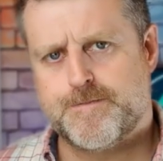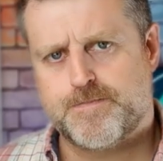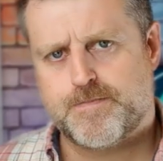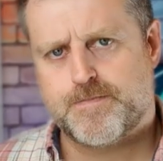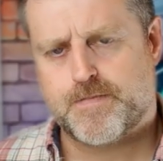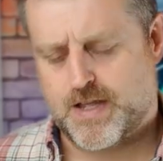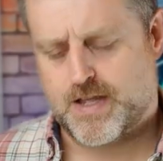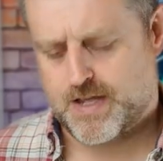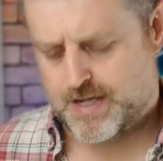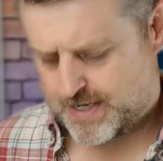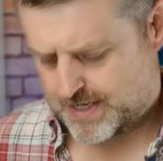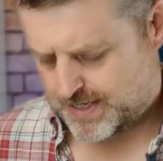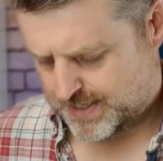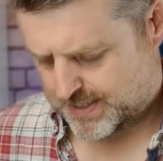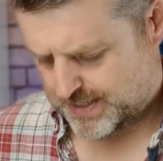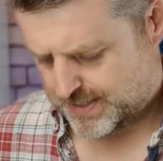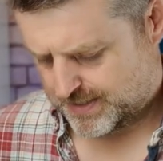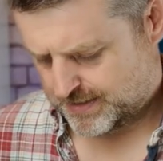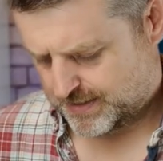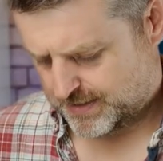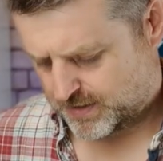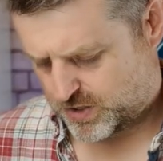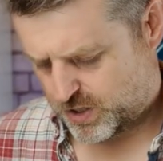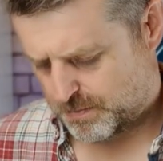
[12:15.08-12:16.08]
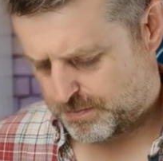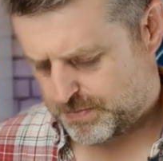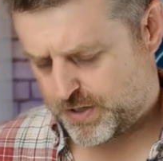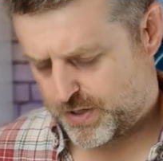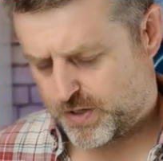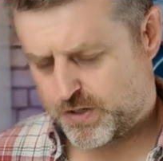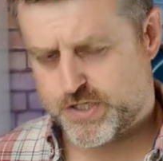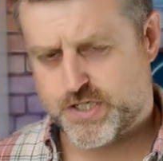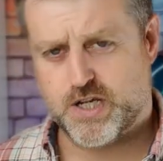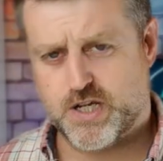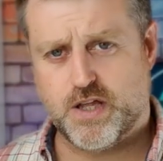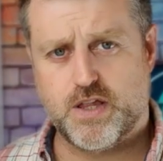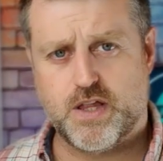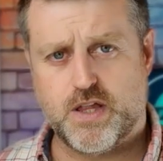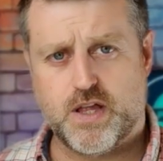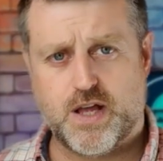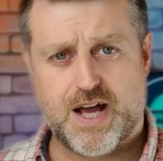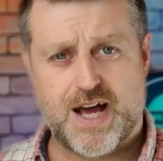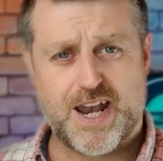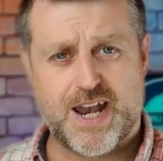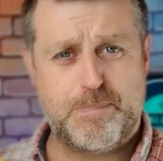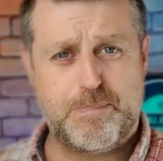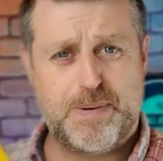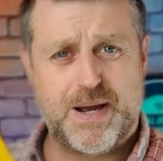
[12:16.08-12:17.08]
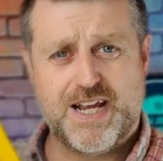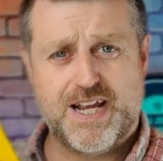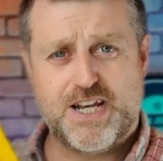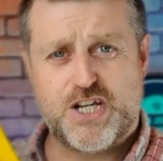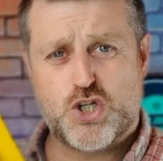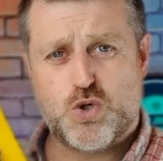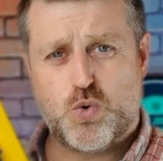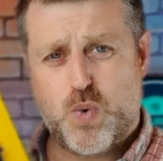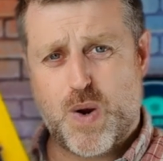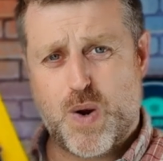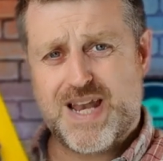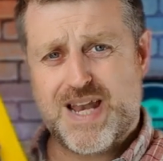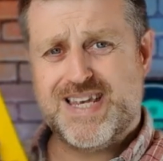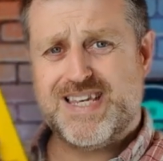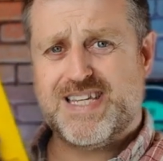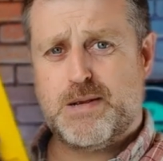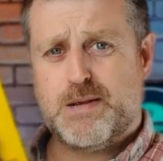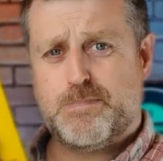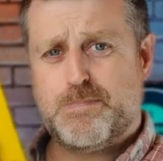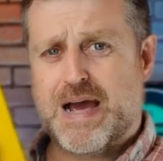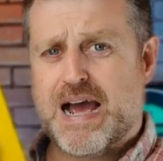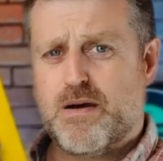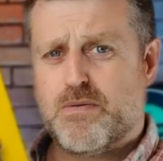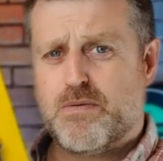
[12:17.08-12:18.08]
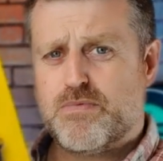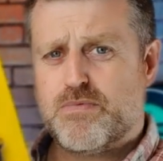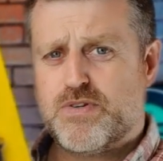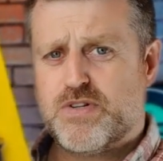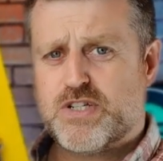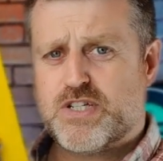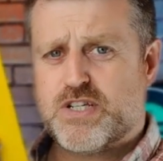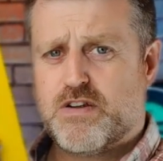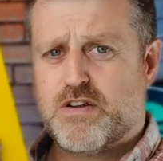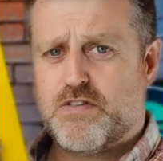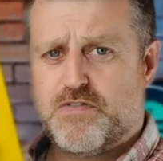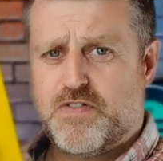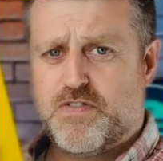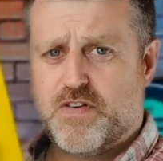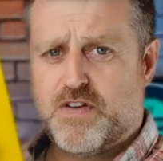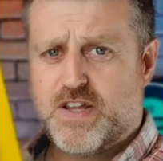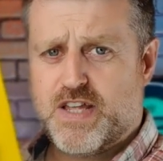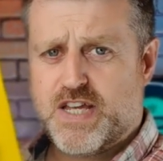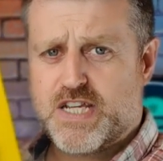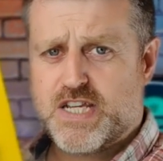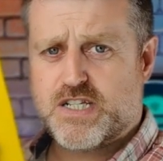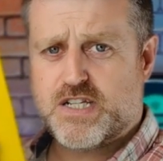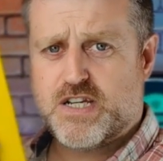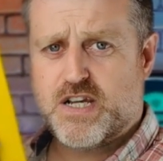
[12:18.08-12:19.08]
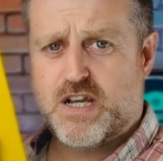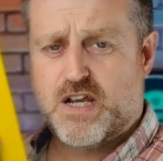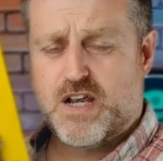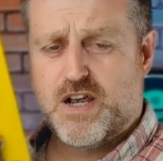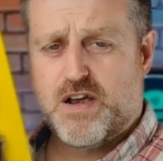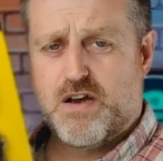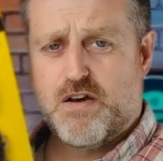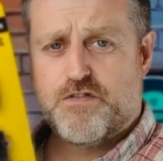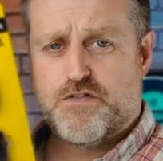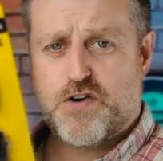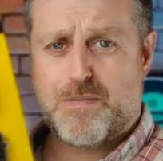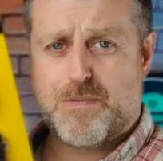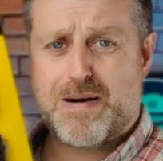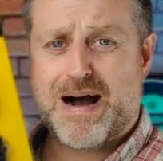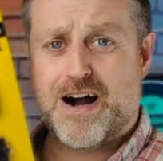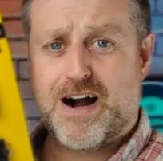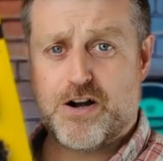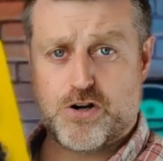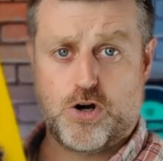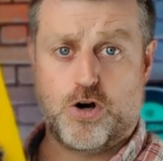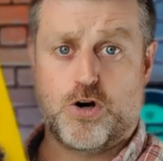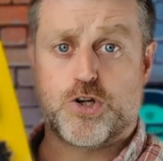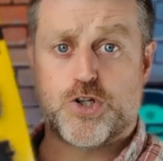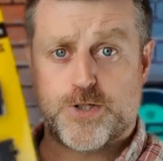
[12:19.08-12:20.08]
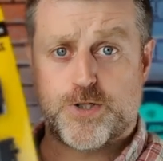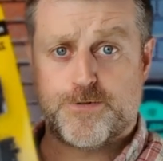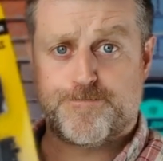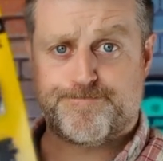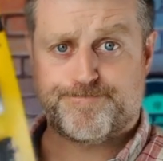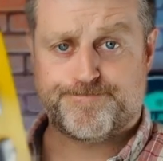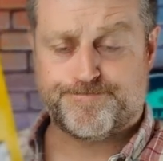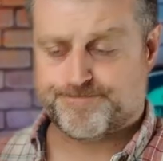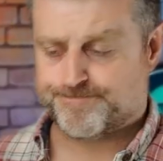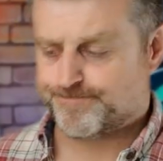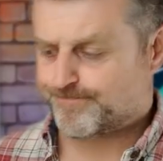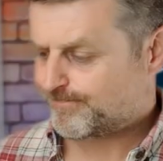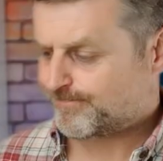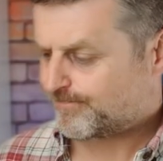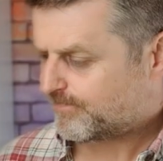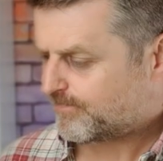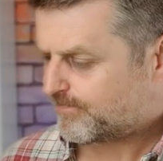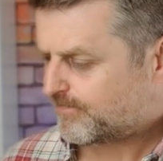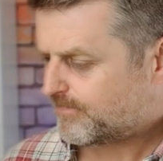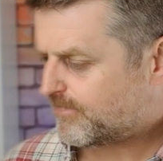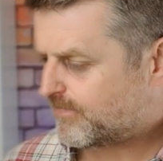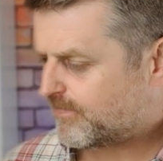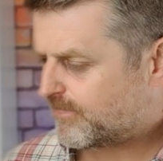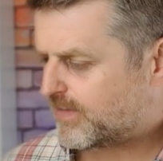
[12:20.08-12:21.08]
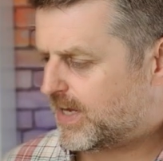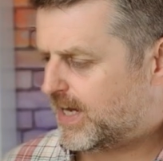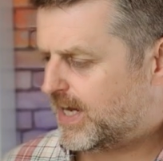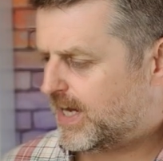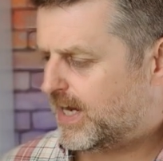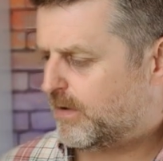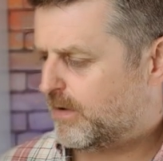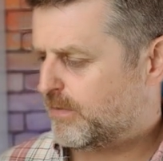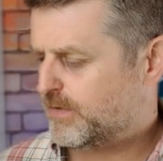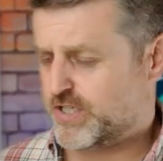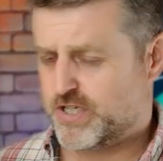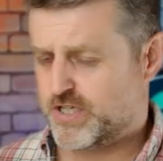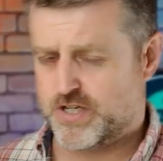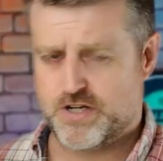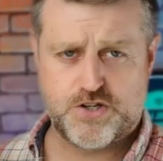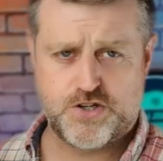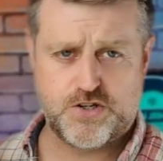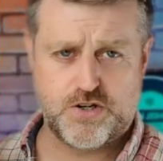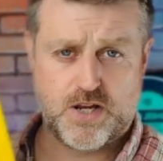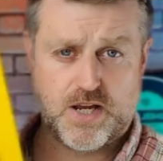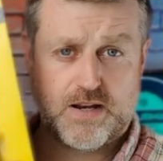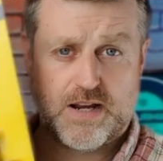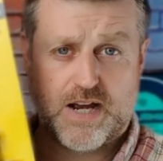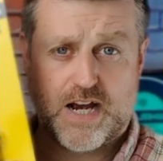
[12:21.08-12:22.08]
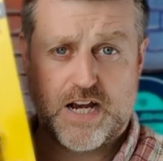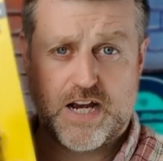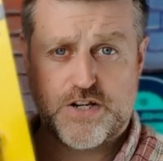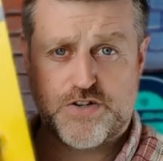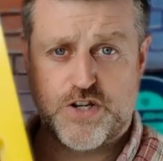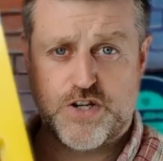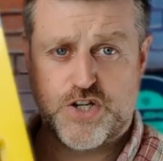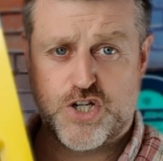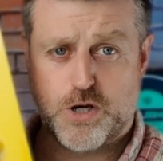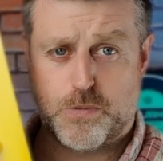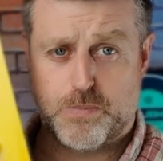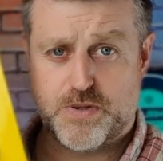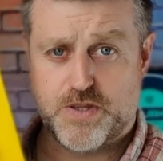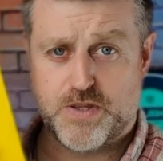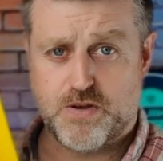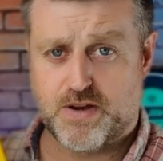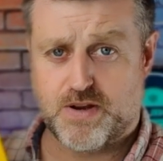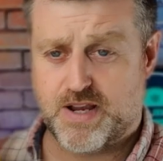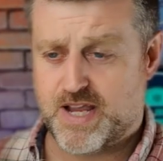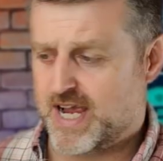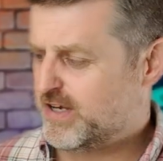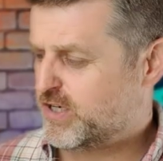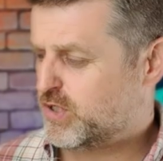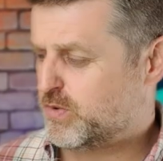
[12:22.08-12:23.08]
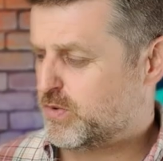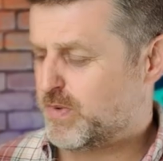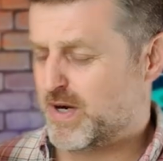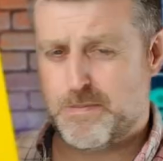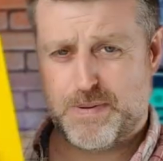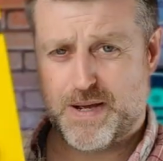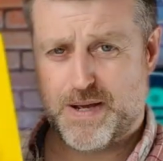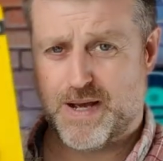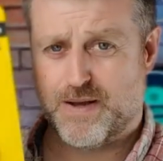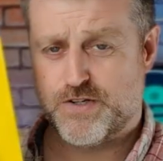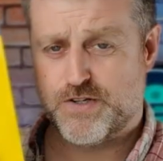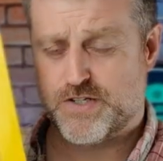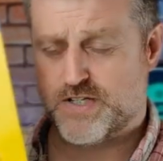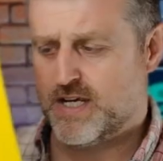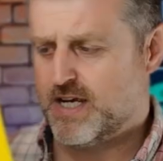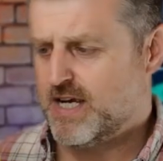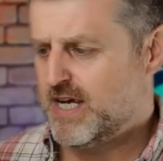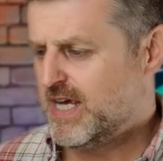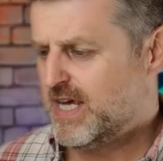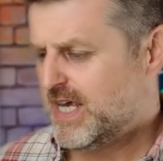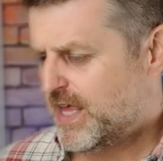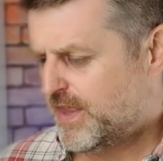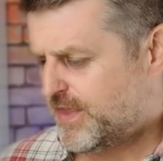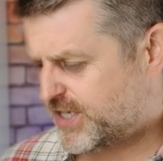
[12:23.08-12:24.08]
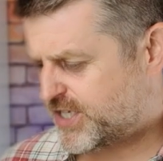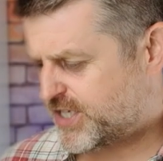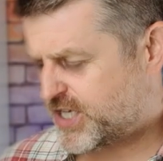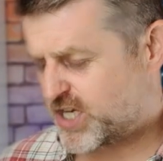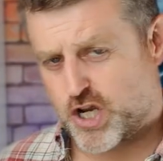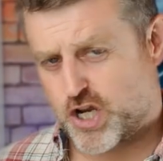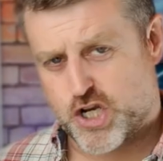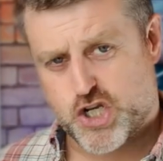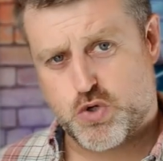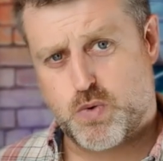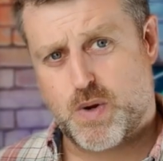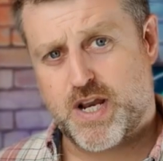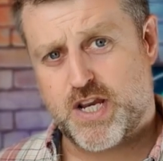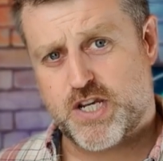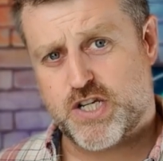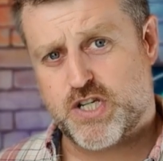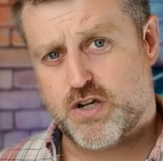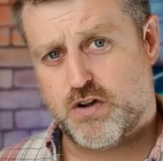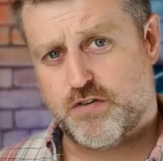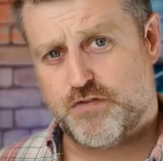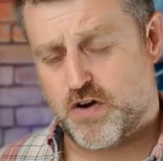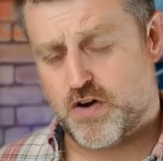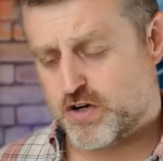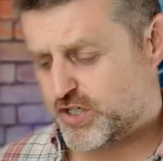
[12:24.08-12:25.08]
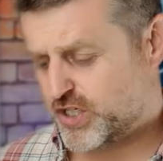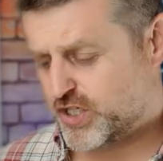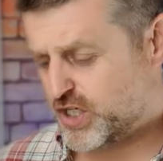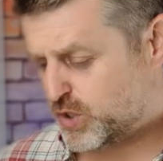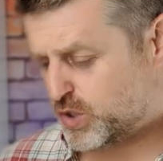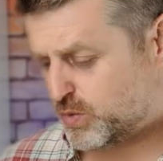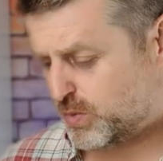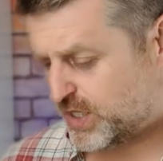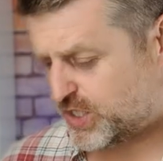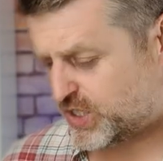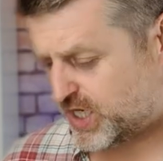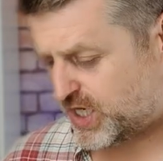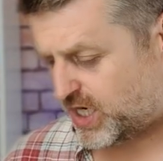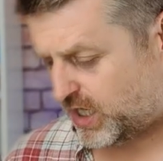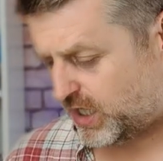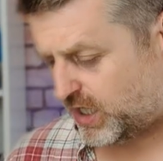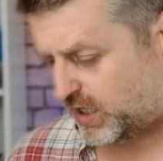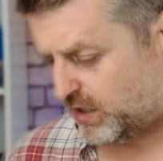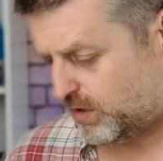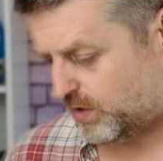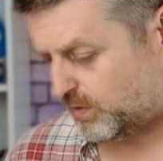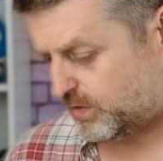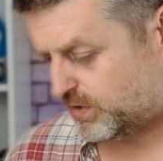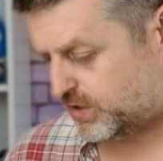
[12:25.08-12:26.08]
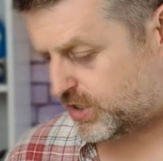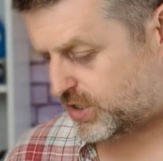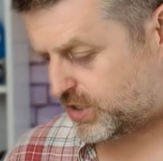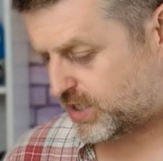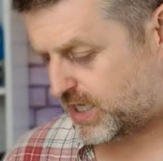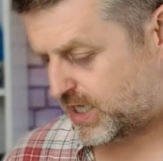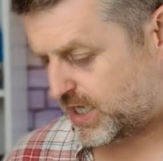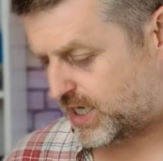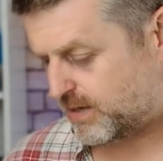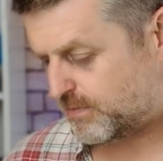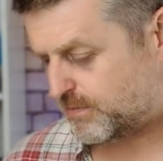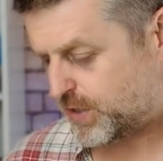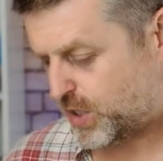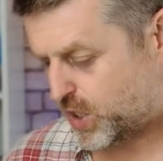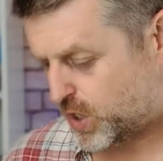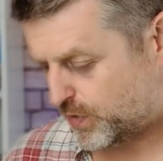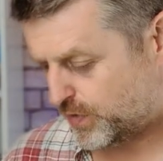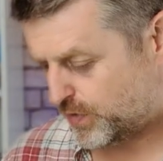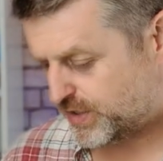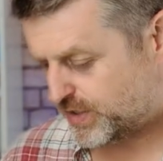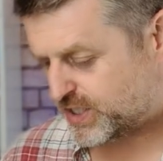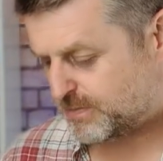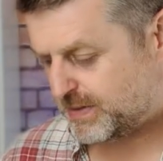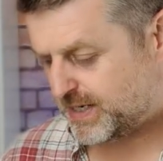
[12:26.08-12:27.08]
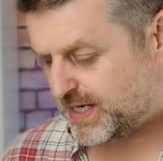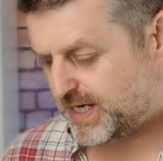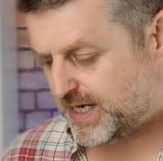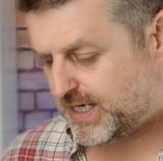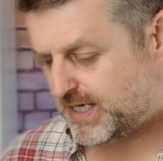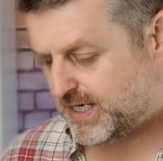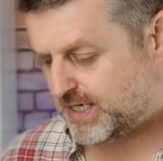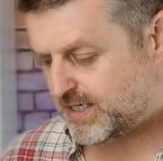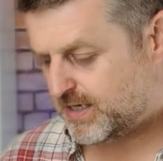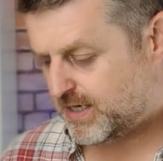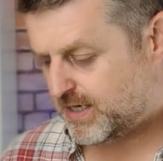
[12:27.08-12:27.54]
little computer, and I paid £20 for this from Argos, which is a high street shop in the UK. £20. This has got 22 functions, which includes current speed,